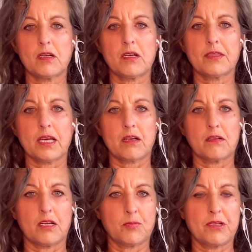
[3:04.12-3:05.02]
on that
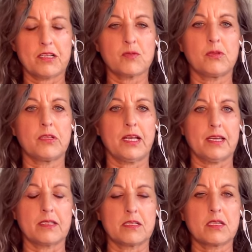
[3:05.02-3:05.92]
are unpredictable
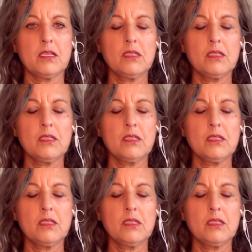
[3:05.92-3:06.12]
and